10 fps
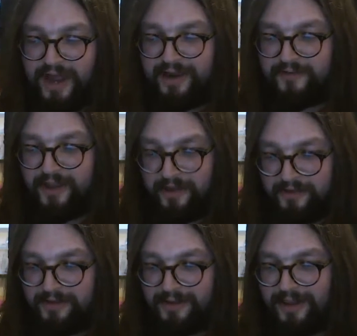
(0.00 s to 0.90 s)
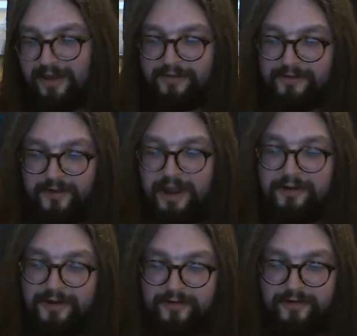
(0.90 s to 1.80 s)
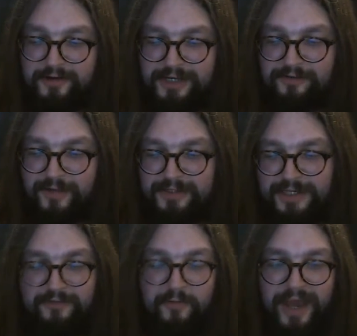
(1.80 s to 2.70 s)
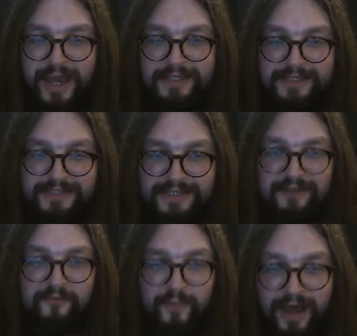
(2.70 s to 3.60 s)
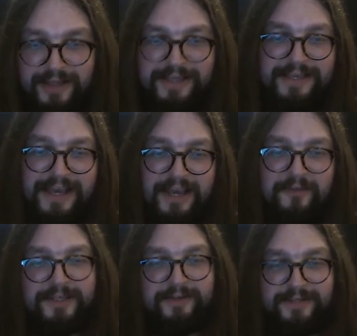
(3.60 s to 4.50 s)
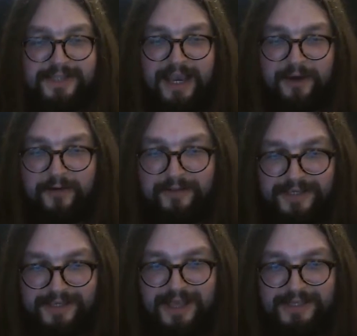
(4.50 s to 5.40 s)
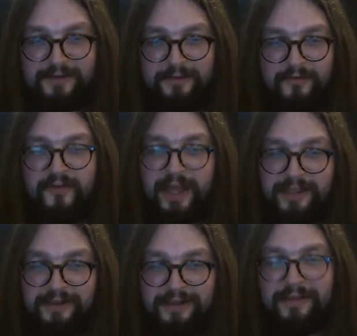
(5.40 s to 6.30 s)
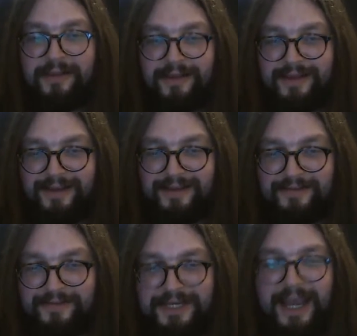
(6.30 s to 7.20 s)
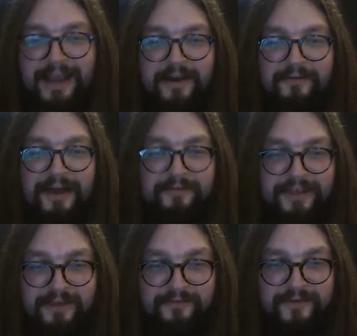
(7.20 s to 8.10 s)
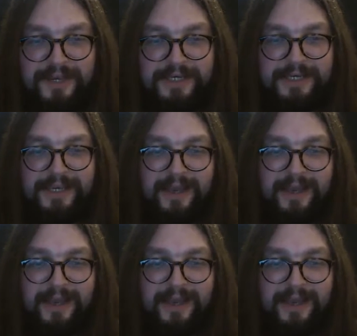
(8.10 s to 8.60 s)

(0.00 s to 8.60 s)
kind of got ground crew who do most of the repairs and stuff, but we sort of stick around to like do the final check off after they've finished.